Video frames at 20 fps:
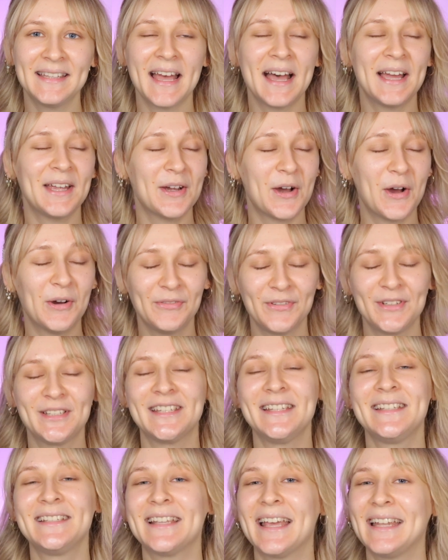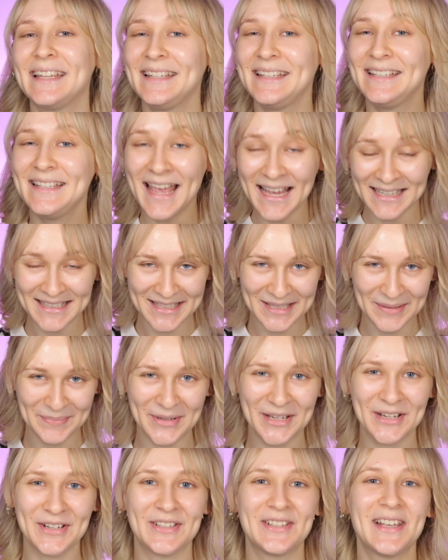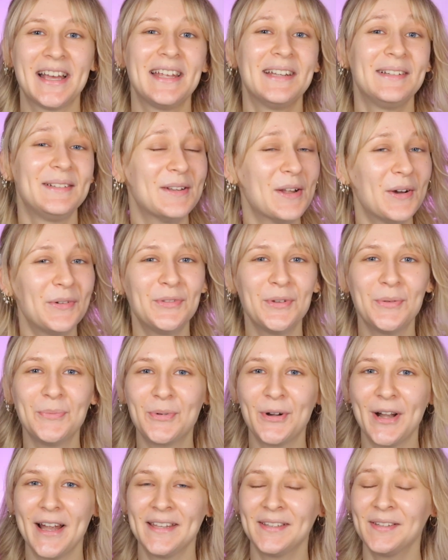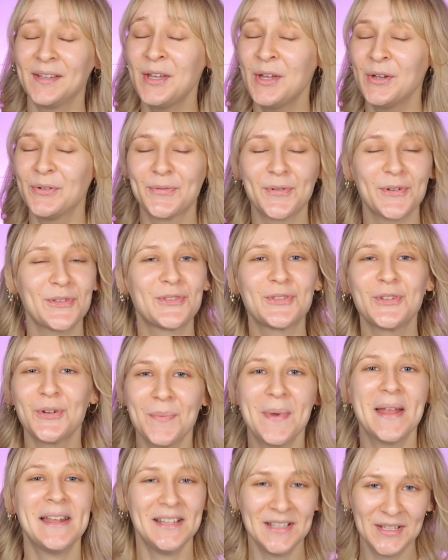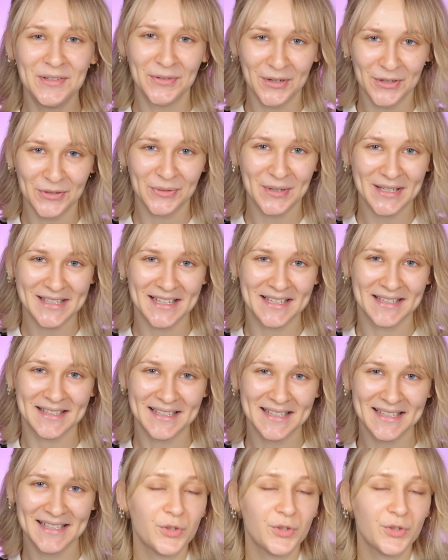I obviously said yes, because I love the brand for so many different reasons.